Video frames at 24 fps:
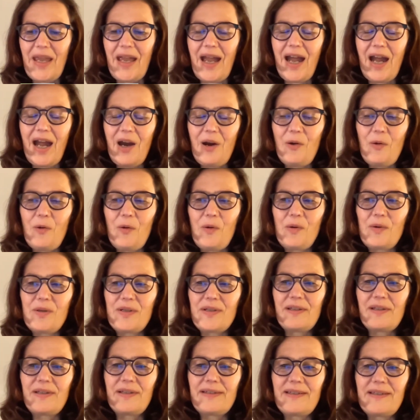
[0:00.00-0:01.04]

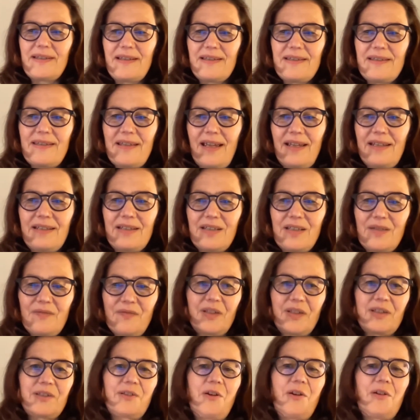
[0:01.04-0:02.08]
how
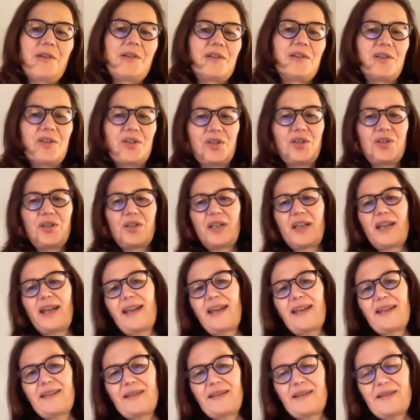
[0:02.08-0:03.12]
scientific knowledge
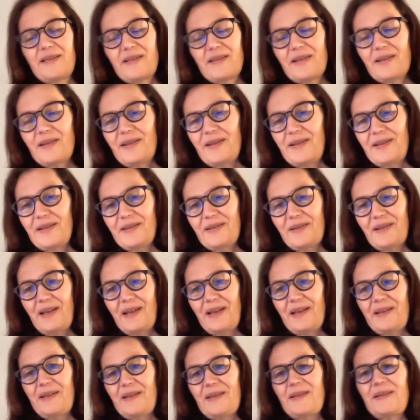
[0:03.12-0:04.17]
and
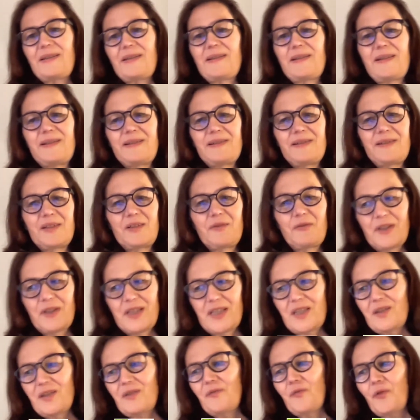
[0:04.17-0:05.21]
the
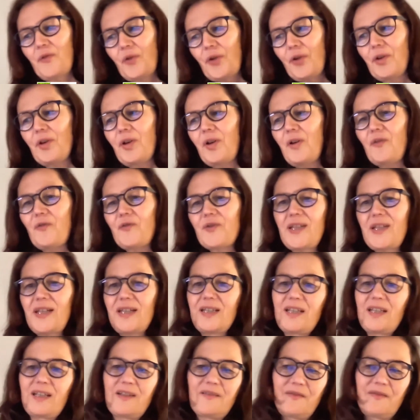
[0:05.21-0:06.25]
transfer of
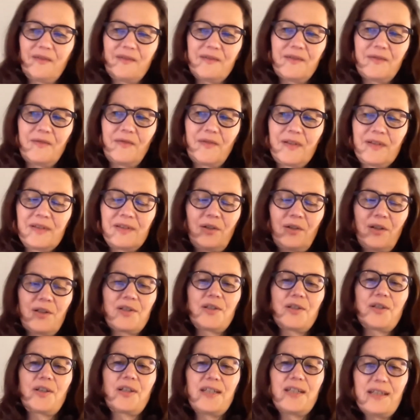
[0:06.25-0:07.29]
scientific
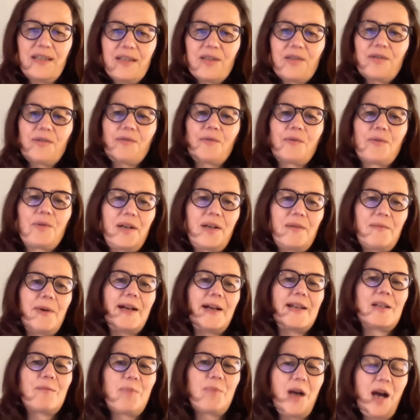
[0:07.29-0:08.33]
knowledge into a
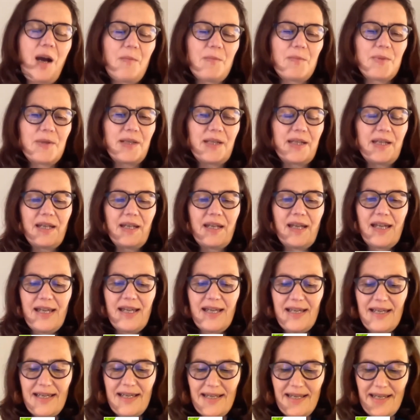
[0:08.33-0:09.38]
wider public
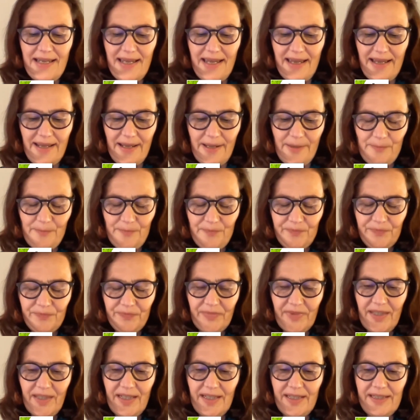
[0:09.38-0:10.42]

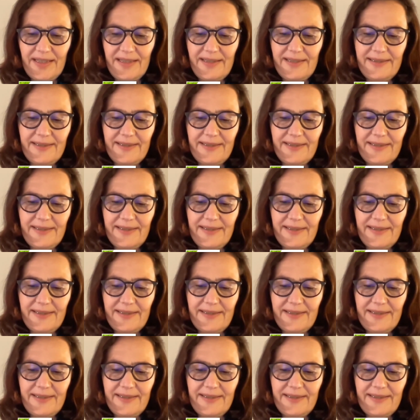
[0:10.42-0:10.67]
can